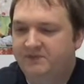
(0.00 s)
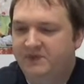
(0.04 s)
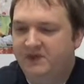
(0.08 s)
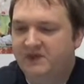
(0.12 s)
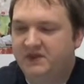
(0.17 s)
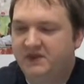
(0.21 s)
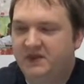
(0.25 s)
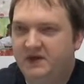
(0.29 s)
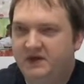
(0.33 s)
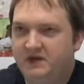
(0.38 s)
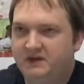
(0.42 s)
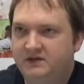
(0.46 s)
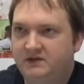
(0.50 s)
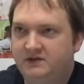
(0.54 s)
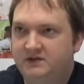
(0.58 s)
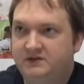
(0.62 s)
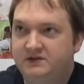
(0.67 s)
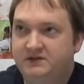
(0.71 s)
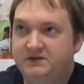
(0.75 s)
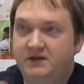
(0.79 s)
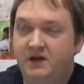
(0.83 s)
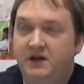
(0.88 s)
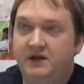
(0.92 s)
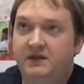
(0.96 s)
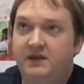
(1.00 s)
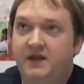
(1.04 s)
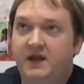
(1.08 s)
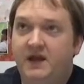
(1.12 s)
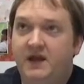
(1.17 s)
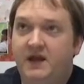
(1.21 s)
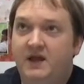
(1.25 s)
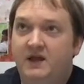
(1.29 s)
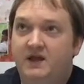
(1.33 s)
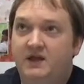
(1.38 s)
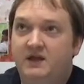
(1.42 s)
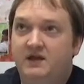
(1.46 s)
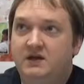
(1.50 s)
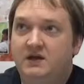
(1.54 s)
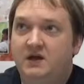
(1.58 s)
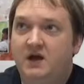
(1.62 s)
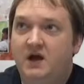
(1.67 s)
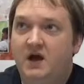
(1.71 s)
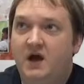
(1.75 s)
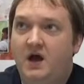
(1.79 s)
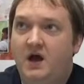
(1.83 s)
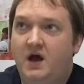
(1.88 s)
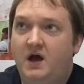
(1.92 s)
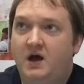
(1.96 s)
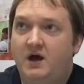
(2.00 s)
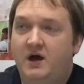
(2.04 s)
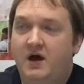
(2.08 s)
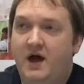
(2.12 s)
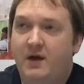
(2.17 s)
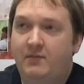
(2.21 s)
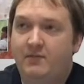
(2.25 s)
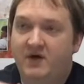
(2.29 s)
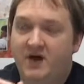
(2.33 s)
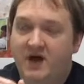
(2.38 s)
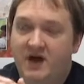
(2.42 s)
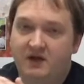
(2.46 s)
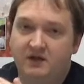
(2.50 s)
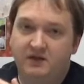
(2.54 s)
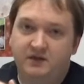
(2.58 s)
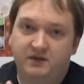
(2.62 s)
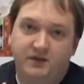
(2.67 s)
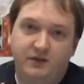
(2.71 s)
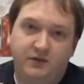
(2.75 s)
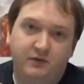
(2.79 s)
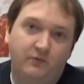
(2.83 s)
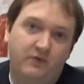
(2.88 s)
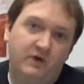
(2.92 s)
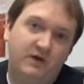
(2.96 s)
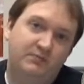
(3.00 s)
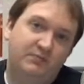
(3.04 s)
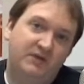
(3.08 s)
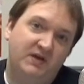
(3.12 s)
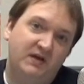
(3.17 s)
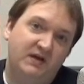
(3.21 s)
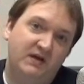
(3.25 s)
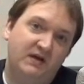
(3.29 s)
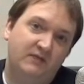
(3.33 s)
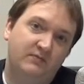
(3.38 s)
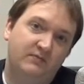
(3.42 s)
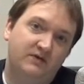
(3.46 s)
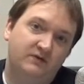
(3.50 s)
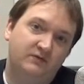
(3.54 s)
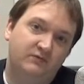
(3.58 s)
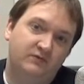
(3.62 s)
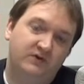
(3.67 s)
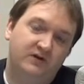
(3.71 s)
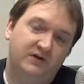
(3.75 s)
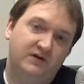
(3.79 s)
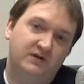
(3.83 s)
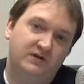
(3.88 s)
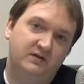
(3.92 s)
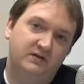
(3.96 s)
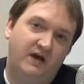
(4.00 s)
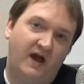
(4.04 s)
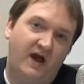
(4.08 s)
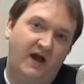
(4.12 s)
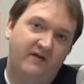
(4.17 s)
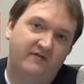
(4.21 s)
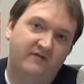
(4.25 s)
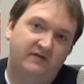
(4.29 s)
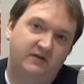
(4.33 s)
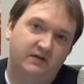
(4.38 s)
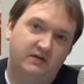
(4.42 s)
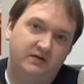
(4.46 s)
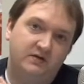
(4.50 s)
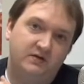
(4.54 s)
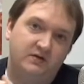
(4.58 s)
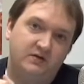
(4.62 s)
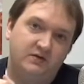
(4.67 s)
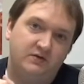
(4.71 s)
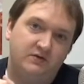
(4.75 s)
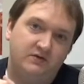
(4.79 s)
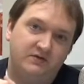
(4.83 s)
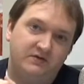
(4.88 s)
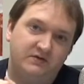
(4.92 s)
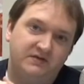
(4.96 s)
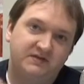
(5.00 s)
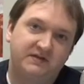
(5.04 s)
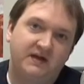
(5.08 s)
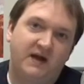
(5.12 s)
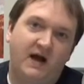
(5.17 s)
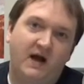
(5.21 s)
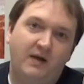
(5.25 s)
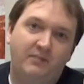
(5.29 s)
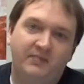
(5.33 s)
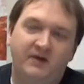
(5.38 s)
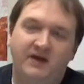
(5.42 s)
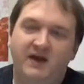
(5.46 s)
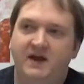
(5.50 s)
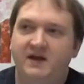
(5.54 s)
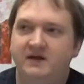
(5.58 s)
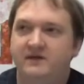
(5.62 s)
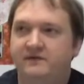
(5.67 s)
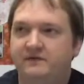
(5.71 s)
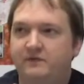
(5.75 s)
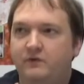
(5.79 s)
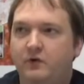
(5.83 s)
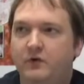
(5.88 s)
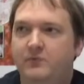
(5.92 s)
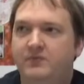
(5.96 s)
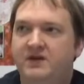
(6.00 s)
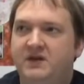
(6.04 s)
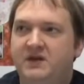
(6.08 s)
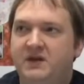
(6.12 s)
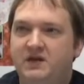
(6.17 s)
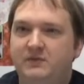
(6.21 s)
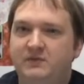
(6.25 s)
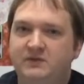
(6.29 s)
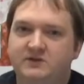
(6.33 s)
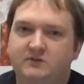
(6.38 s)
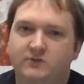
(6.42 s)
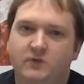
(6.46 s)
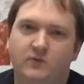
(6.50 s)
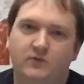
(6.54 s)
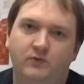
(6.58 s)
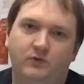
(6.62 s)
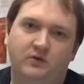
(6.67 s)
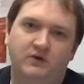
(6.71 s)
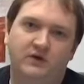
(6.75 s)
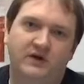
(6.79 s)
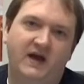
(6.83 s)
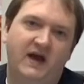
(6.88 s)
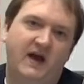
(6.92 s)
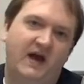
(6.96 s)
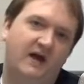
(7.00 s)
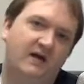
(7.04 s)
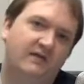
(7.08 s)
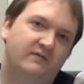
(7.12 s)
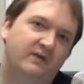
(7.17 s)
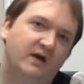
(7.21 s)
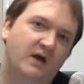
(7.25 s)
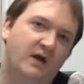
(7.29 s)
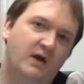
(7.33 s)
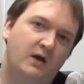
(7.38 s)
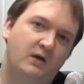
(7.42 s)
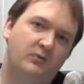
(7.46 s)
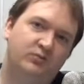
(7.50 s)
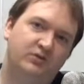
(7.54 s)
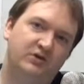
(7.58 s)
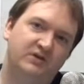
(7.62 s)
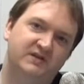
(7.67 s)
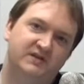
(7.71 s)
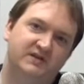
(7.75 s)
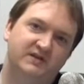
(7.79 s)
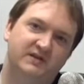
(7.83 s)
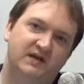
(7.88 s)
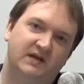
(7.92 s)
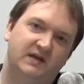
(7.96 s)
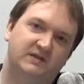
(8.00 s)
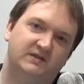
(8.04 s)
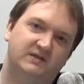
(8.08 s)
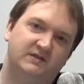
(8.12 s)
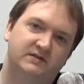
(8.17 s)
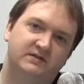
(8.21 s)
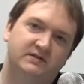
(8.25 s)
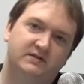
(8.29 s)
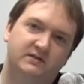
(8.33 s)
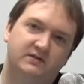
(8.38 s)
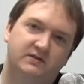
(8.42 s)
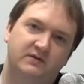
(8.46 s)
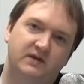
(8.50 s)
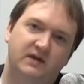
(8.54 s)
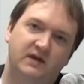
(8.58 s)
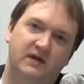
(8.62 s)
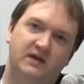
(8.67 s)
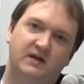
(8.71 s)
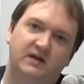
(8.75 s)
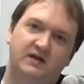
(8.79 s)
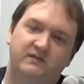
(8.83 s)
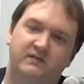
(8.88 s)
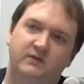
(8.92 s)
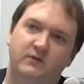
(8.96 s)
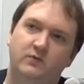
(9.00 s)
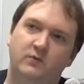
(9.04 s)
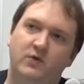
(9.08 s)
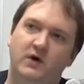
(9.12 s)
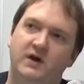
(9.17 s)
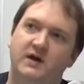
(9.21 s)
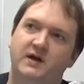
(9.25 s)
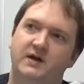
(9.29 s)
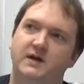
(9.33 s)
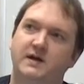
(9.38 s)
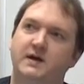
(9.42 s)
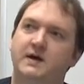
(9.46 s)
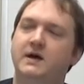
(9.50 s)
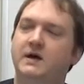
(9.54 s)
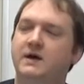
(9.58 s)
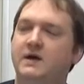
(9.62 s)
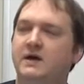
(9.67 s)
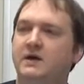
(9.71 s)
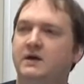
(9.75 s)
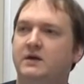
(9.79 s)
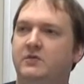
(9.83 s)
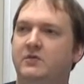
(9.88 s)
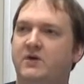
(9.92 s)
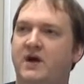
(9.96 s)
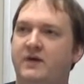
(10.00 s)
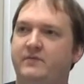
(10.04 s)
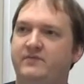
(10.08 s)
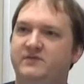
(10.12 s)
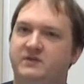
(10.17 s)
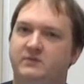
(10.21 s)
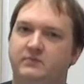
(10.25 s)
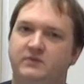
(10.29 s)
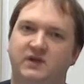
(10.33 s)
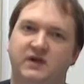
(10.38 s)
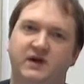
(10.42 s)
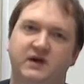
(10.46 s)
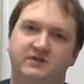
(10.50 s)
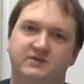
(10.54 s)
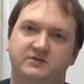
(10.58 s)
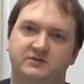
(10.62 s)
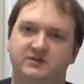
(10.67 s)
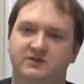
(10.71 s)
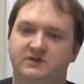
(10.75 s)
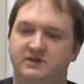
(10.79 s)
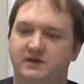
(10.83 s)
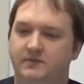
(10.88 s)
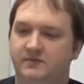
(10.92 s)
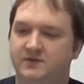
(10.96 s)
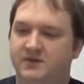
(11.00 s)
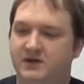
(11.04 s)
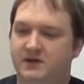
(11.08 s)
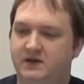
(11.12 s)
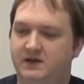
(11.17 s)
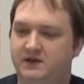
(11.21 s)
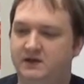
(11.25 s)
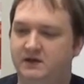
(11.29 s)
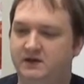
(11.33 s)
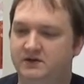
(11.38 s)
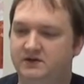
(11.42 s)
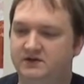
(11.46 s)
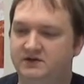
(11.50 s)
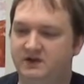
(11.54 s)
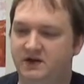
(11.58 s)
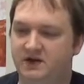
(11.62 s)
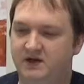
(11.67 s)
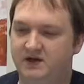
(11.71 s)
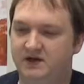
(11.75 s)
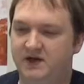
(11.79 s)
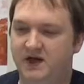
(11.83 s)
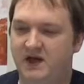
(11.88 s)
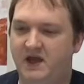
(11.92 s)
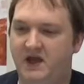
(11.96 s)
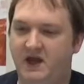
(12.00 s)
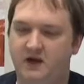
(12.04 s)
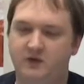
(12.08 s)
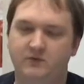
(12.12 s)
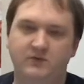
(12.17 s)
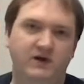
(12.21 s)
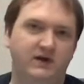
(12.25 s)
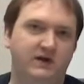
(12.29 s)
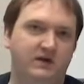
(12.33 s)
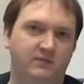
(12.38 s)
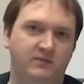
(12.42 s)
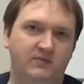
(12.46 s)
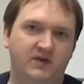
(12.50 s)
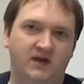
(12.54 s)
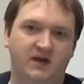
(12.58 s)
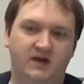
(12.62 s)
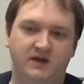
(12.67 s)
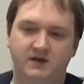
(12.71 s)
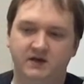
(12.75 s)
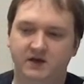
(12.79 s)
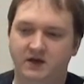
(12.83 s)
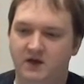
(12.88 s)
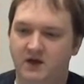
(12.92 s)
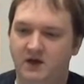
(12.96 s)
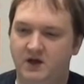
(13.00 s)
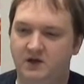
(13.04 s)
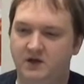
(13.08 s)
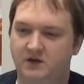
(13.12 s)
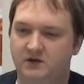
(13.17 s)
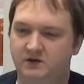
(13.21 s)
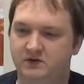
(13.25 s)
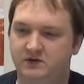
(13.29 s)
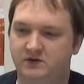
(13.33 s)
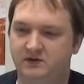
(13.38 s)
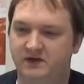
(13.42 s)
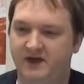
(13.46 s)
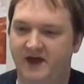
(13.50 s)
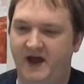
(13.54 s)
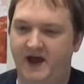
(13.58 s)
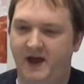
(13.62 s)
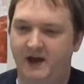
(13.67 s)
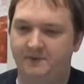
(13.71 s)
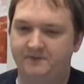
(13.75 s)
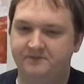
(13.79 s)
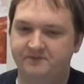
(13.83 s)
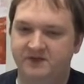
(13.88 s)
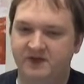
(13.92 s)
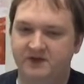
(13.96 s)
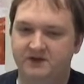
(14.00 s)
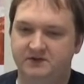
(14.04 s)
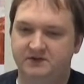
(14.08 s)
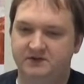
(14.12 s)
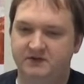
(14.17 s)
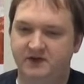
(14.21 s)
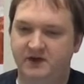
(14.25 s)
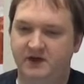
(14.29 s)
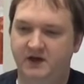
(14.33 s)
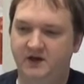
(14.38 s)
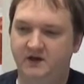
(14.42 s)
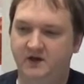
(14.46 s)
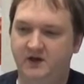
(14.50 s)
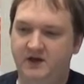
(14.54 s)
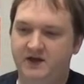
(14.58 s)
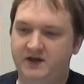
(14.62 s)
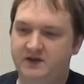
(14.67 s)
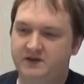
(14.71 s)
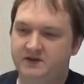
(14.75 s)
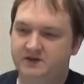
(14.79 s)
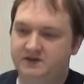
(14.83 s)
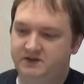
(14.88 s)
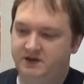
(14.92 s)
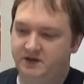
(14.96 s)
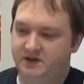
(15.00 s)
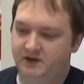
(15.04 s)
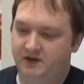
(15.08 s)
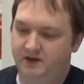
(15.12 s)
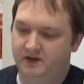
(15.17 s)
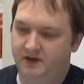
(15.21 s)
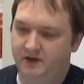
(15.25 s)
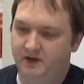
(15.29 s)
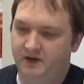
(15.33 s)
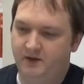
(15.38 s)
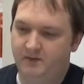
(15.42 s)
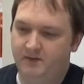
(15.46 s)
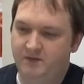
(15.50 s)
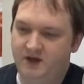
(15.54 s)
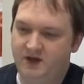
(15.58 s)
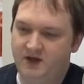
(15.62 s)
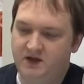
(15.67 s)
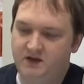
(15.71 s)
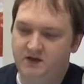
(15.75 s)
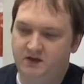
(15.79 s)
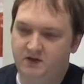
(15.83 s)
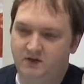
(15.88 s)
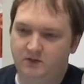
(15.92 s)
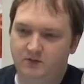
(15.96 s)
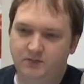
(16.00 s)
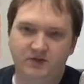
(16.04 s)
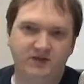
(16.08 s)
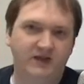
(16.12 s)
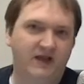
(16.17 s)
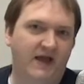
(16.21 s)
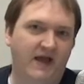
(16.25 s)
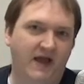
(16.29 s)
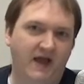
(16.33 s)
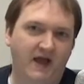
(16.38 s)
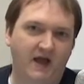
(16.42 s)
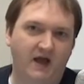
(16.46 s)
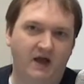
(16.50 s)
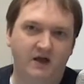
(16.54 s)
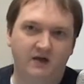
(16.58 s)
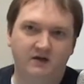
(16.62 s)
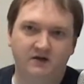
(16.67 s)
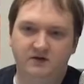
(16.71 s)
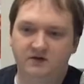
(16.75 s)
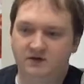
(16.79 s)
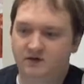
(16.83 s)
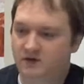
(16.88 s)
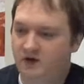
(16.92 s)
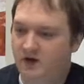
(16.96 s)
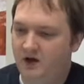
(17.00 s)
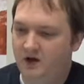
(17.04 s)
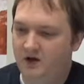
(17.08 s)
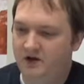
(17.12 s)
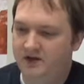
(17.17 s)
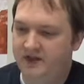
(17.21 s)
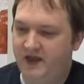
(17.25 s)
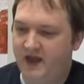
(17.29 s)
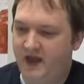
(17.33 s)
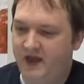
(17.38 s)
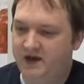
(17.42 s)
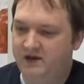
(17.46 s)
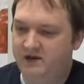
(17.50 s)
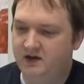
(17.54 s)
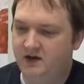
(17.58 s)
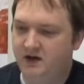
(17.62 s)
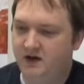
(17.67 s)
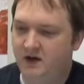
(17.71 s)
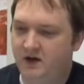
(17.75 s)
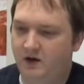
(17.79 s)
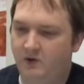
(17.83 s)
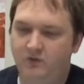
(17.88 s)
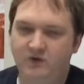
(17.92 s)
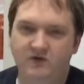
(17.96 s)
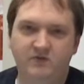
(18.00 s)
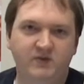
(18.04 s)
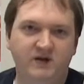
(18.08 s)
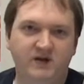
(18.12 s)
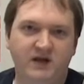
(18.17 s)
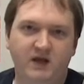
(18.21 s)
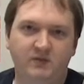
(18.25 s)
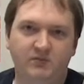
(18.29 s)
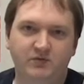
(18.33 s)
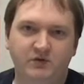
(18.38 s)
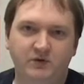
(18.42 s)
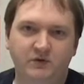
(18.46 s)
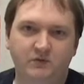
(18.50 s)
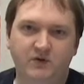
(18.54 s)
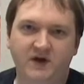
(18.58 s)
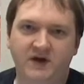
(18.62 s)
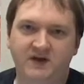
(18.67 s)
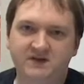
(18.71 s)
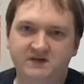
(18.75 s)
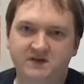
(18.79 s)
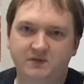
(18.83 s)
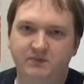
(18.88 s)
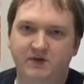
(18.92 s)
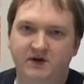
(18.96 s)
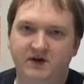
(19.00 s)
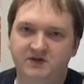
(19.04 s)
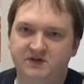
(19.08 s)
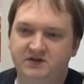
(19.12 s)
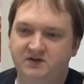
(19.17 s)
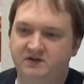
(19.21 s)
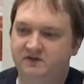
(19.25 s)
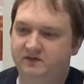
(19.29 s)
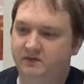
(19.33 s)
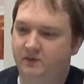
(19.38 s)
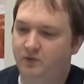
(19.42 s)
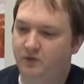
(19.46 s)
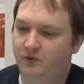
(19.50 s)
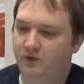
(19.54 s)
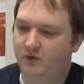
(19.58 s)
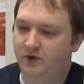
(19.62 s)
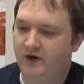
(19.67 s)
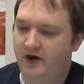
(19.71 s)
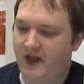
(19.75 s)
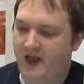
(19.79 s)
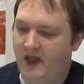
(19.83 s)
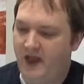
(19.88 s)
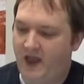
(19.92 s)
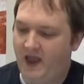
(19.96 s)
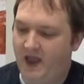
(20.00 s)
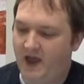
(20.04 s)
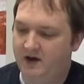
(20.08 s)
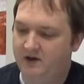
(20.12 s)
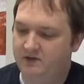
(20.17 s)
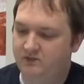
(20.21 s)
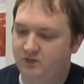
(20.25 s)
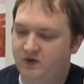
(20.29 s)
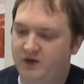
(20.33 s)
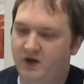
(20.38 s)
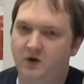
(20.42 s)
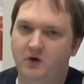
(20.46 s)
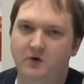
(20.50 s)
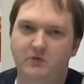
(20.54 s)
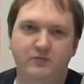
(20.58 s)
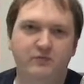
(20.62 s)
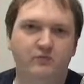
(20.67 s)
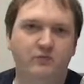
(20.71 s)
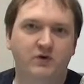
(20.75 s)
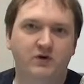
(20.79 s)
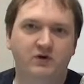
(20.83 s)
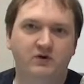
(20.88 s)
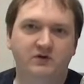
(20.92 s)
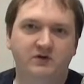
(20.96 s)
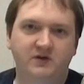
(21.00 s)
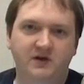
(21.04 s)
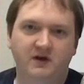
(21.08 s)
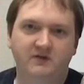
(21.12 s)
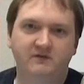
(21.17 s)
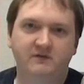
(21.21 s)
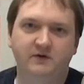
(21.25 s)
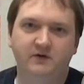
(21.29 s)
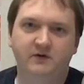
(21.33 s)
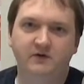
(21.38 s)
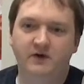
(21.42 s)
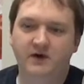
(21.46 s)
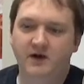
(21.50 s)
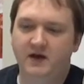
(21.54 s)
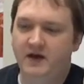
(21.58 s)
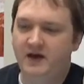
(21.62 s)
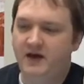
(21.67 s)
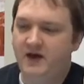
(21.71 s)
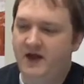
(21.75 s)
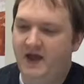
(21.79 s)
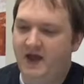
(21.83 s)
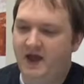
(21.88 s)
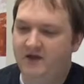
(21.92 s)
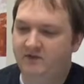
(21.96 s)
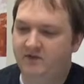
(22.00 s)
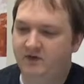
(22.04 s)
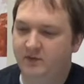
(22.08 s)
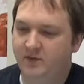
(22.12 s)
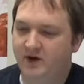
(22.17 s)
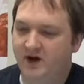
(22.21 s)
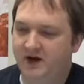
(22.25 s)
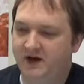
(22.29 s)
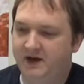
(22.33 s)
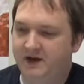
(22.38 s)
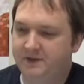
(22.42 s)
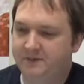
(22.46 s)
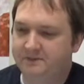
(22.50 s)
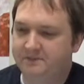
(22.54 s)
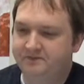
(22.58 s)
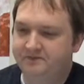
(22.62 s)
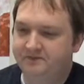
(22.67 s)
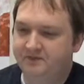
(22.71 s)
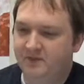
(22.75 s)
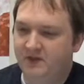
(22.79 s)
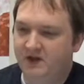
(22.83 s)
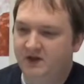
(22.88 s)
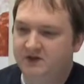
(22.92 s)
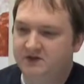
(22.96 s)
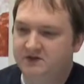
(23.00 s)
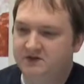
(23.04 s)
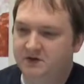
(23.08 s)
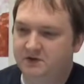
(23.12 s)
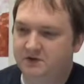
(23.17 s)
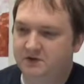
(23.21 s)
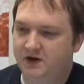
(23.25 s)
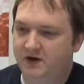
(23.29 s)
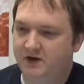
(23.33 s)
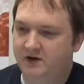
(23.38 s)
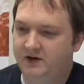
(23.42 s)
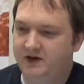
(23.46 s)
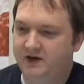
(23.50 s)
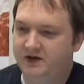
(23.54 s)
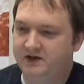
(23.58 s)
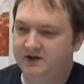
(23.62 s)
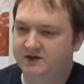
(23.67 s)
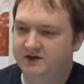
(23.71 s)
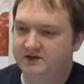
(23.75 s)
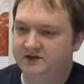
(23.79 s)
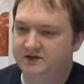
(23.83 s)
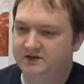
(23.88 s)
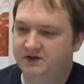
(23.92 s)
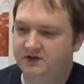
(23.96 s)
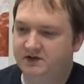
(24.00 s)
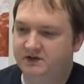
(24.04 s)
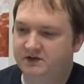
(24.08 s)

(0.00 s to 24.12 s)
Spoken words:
Then Sunday, about 3 p.m. is when you have to stop, and 4 p.m. is when we're going to have presentations. So again, if you want to grab some lunch or something Sunday, I'd recommend you do that. So there is the meal plan that we've been able to raise the budget for, and we hope will cover everybody. So there it is.